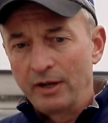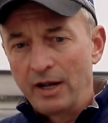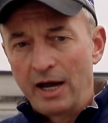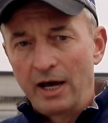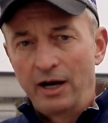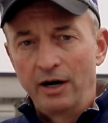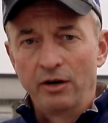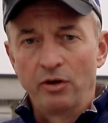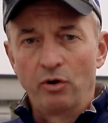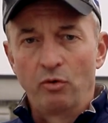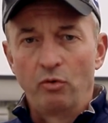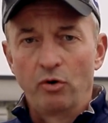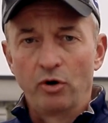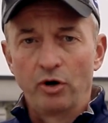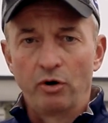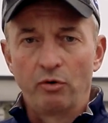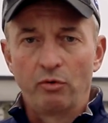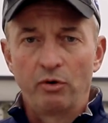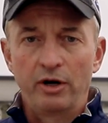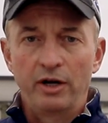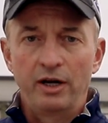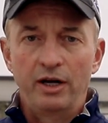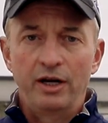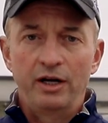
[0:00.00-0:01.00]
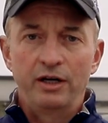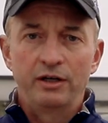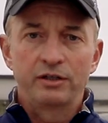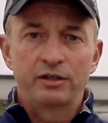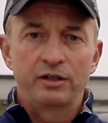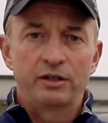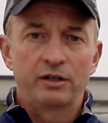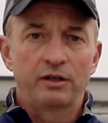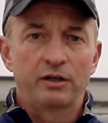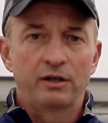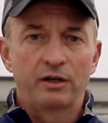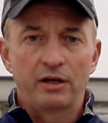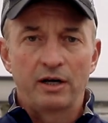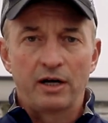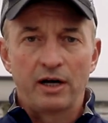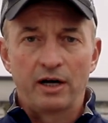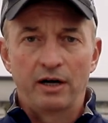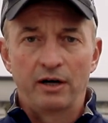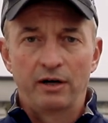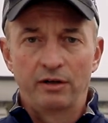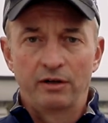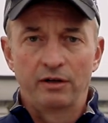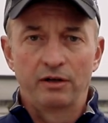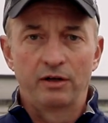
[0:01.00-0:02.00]
out of the waterways,
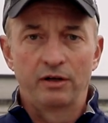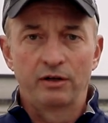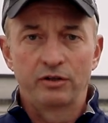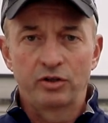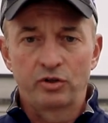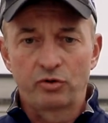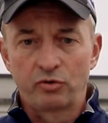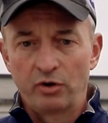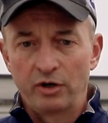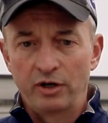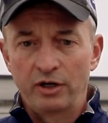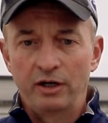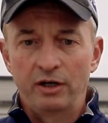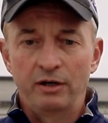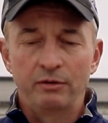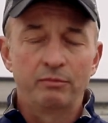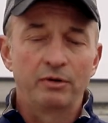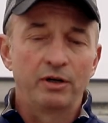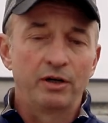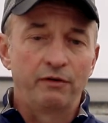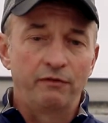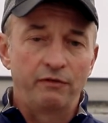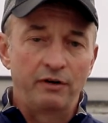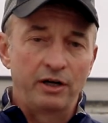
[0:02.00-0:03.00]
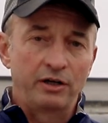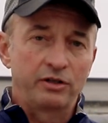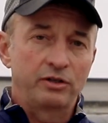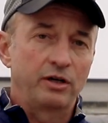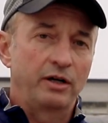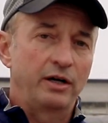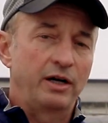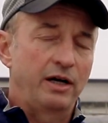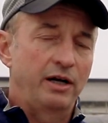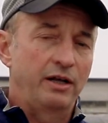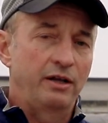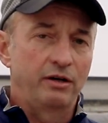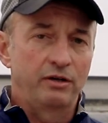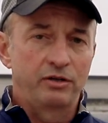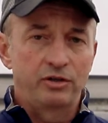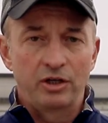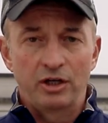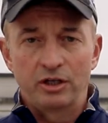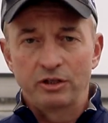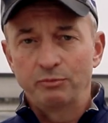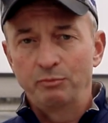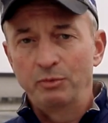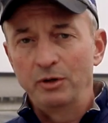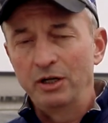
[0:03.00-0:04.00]
out of the stream, and eventually out of the
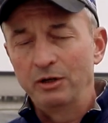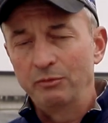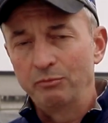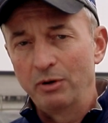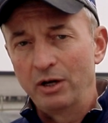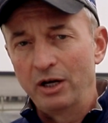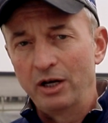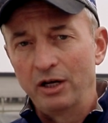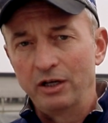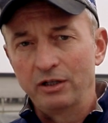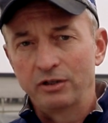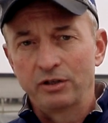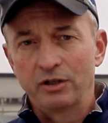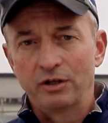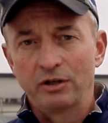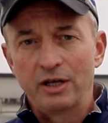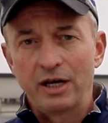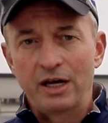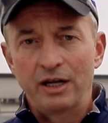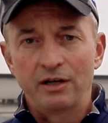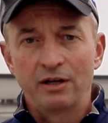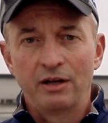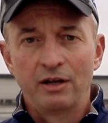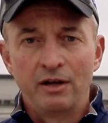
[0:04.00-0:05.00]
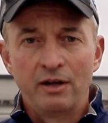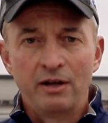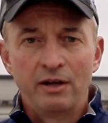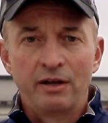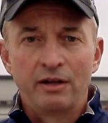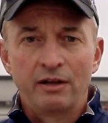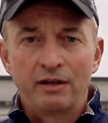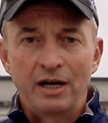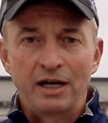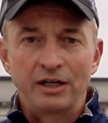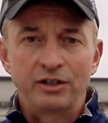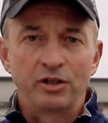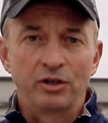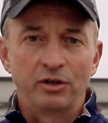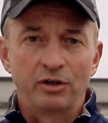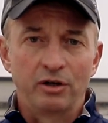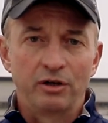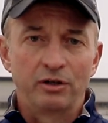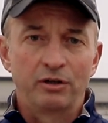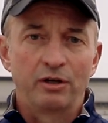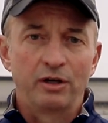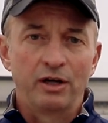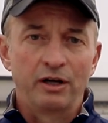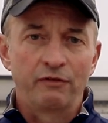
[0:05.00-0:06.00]
Chesapeake Bay. So that, that's a
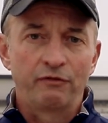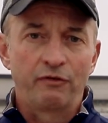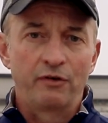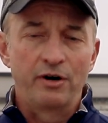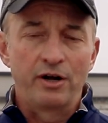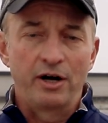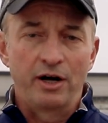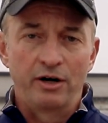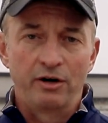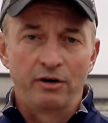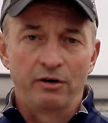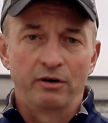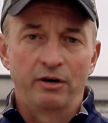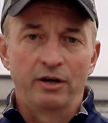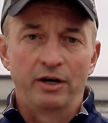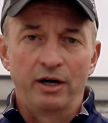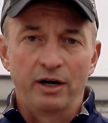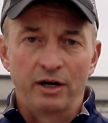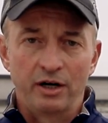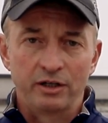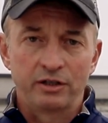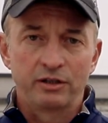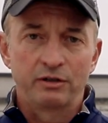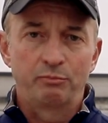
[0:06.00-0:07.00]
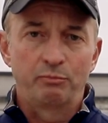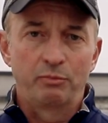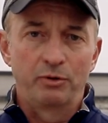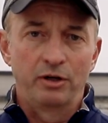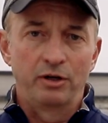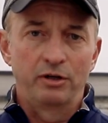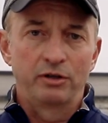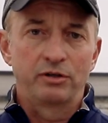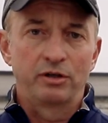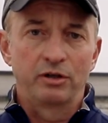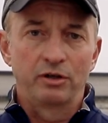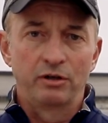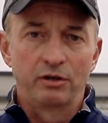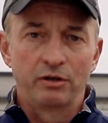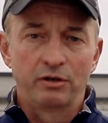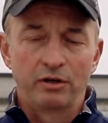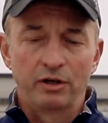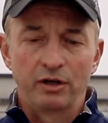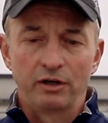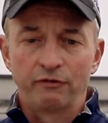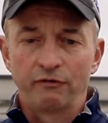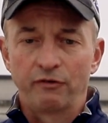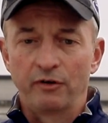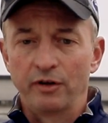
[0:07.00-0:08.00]
good thing for not only us, but it's a good
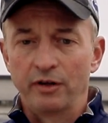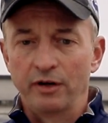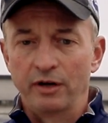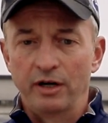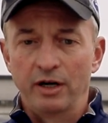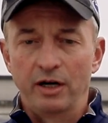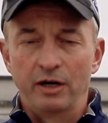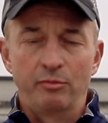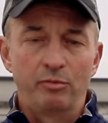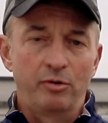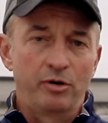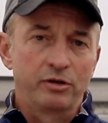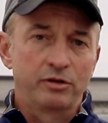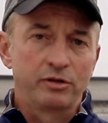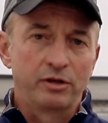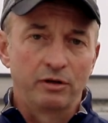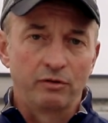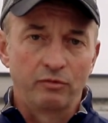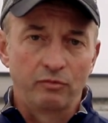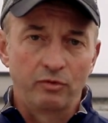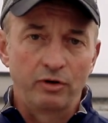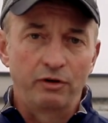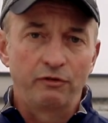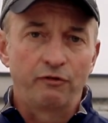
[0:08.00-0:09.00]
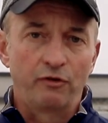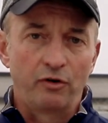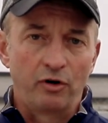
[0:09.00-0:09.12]
thing for the neighbors, and we